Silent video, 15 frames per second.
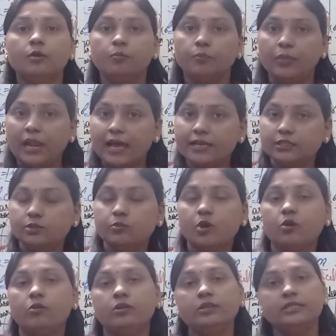
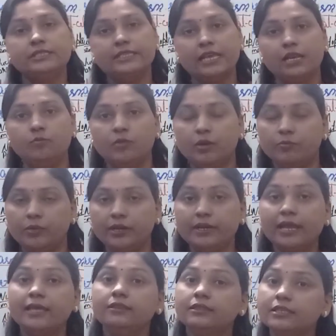plasma or cell membrane,
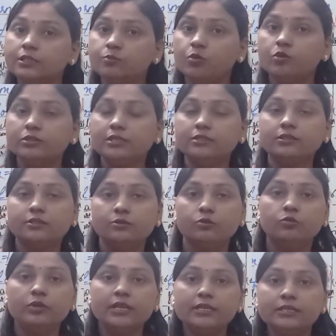and this process is
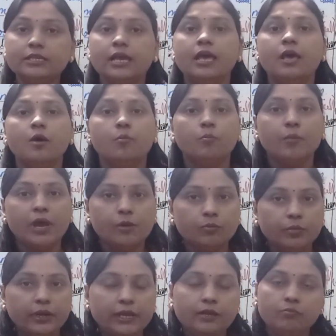known as
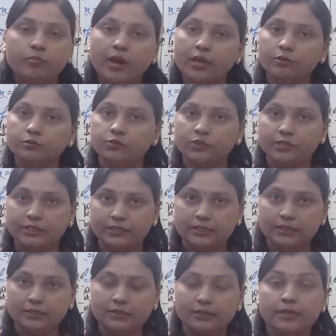membrane
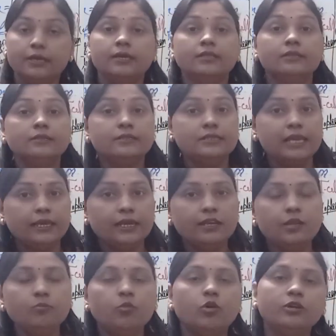biogenesis. The second
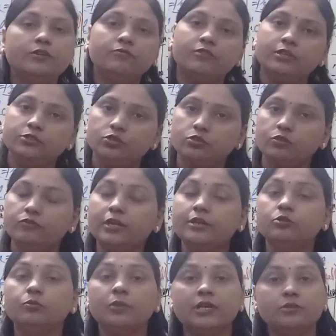important function of the
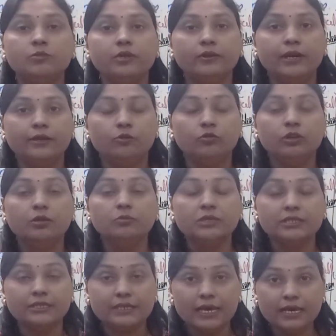endoplasmic reticulum
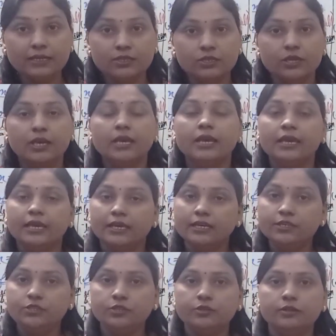is that
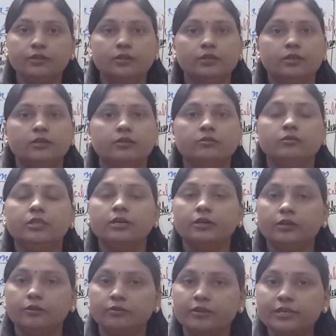
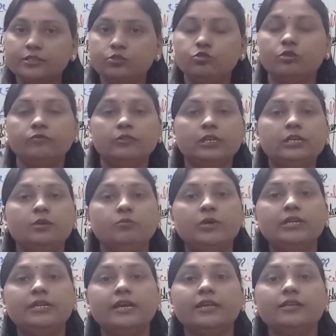the rest of the
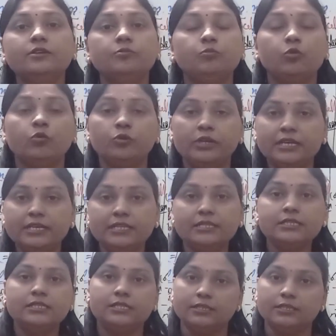lipid and proteins